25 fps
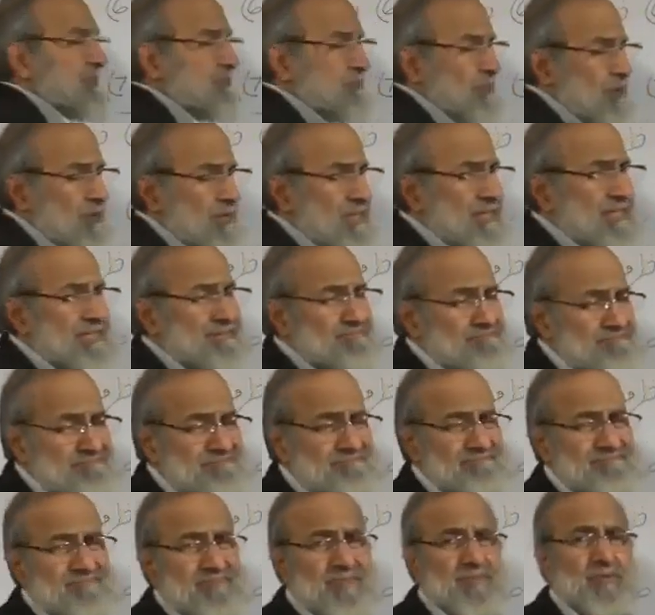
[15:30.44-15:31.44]
And we've already
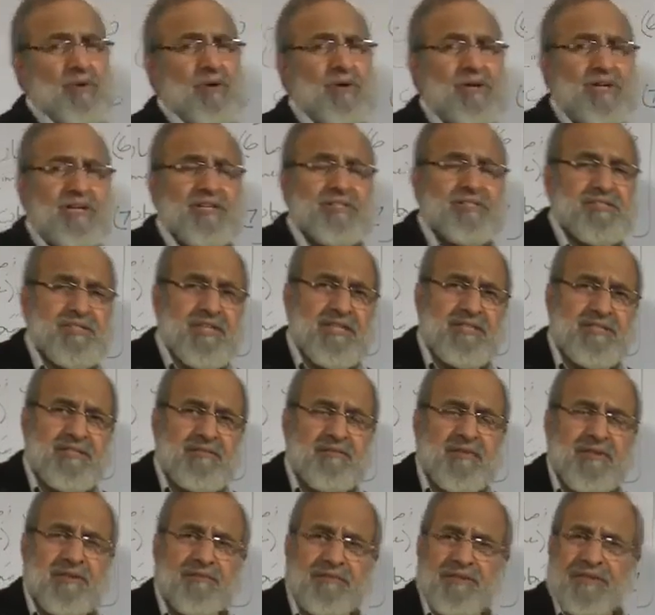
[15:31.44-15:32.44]

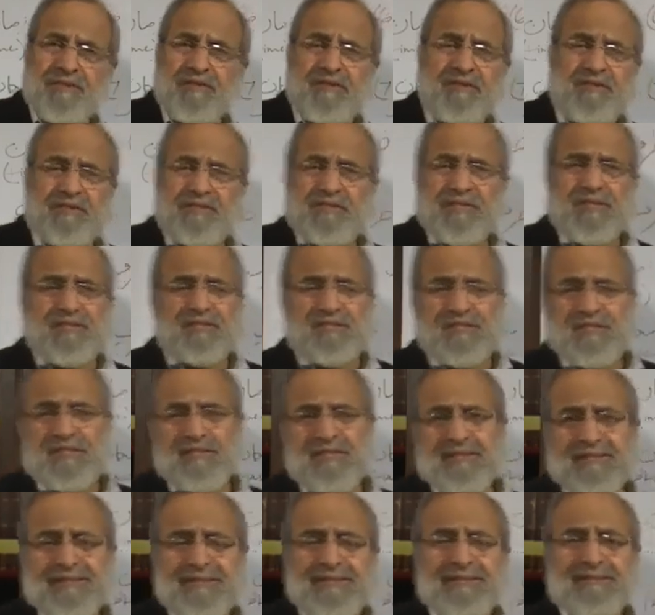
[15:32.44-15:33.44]
discussed when we were
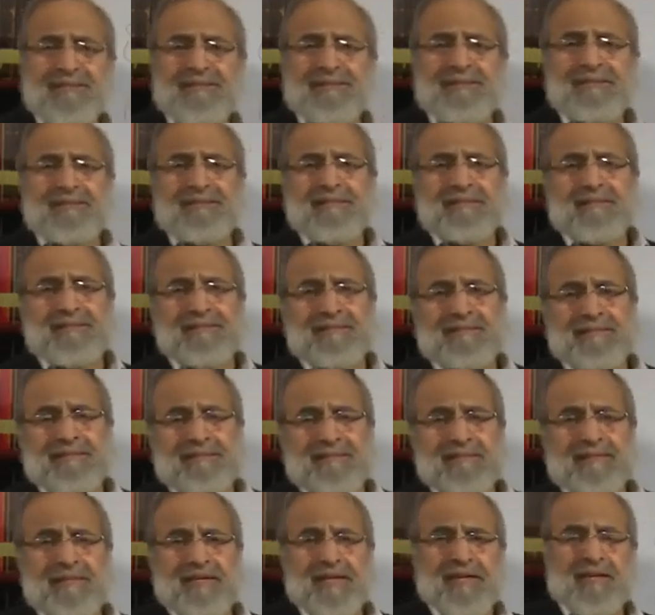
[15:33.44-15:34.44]
discussing
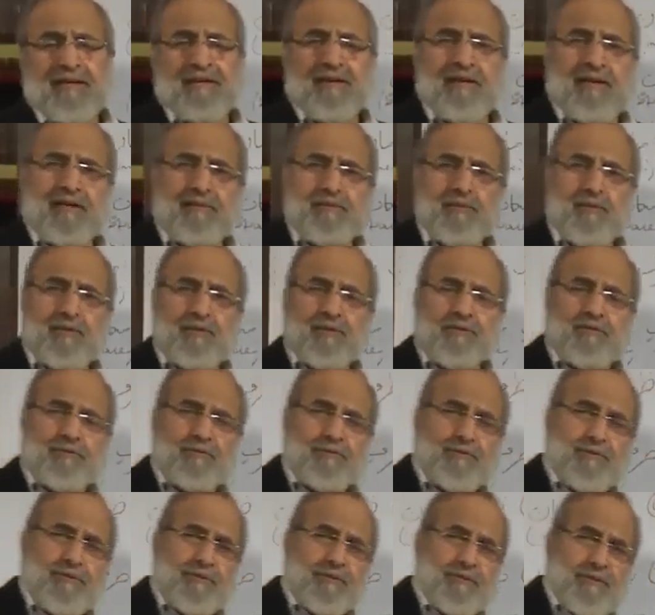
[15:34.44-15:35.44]
the Arab of
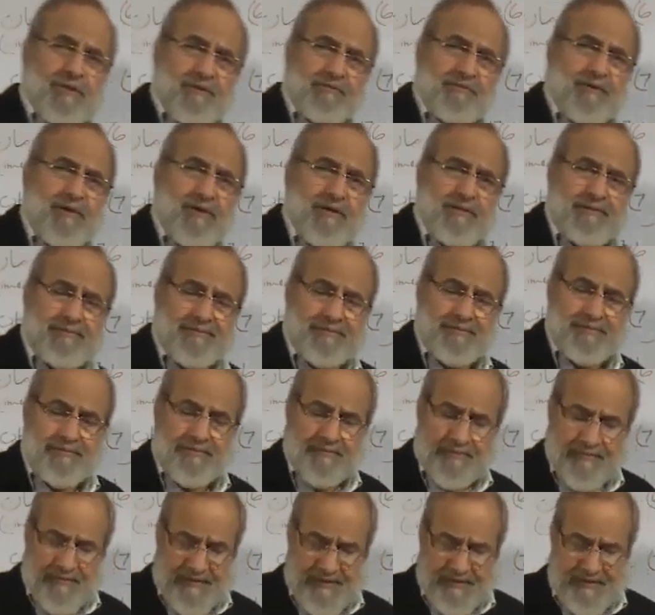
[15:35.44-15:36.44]
Rafa
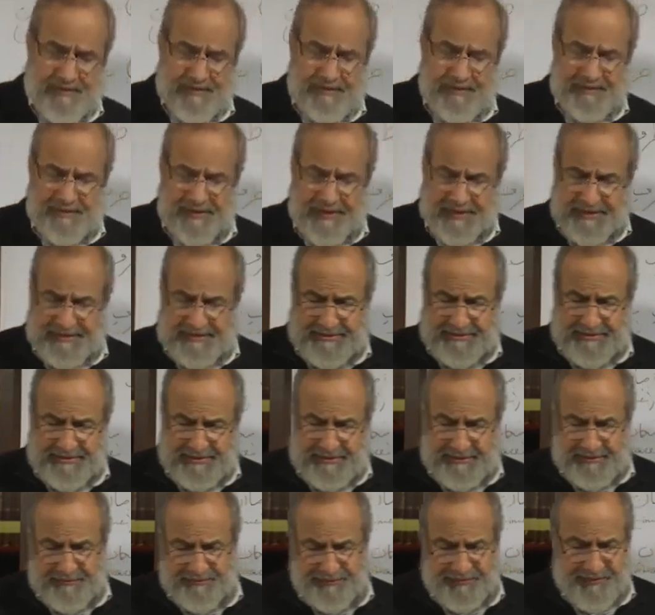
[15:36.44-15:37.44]

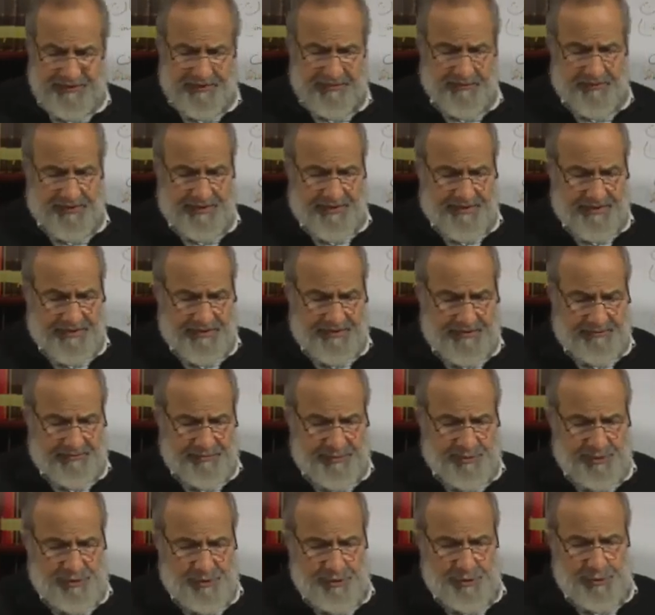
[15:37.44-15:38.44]
that when it
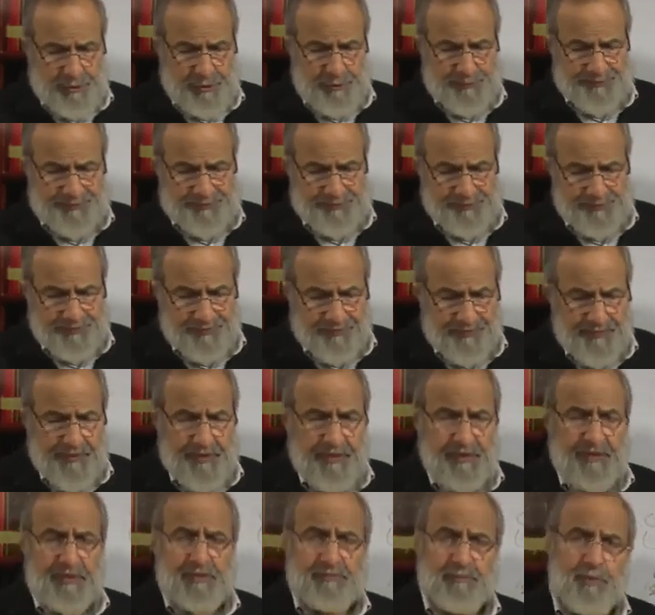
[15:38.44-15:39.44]
comes to
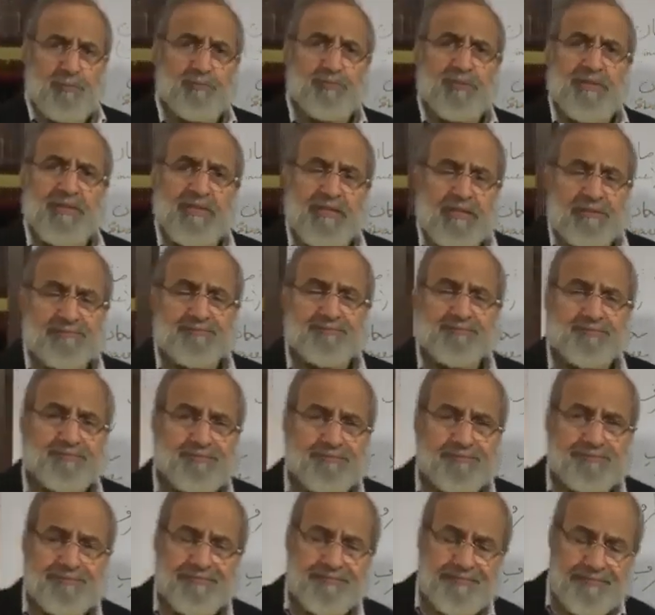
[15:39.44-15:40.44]
mubtada,
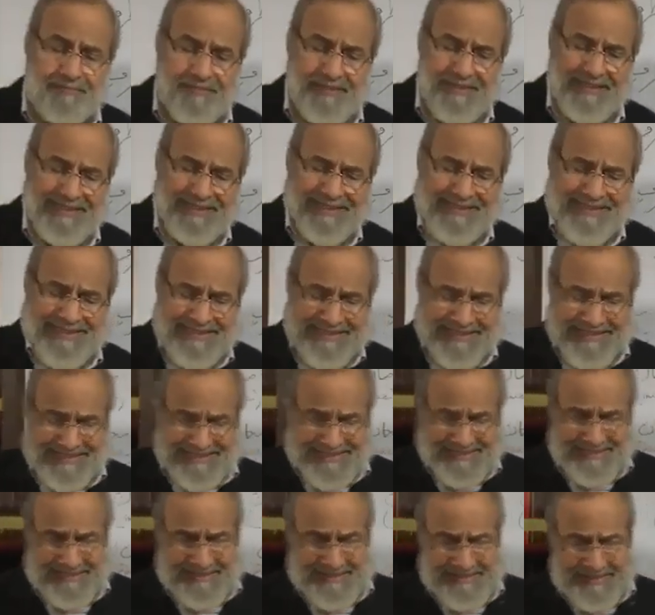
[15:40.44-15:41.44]

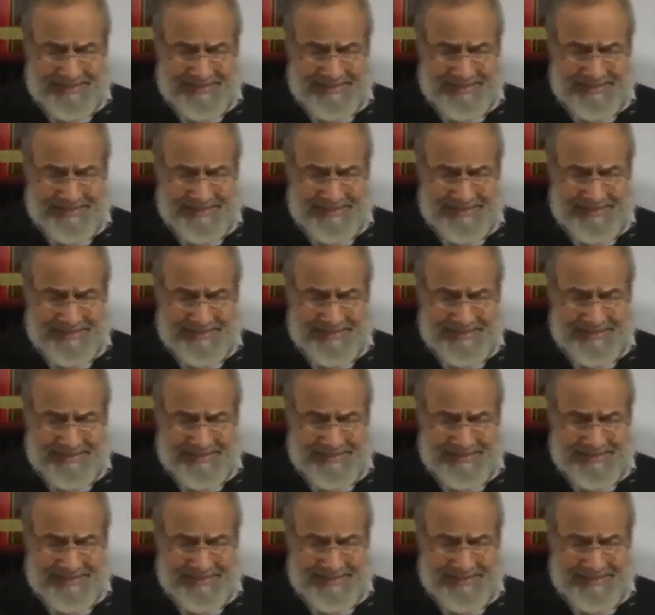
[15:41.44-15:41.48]
the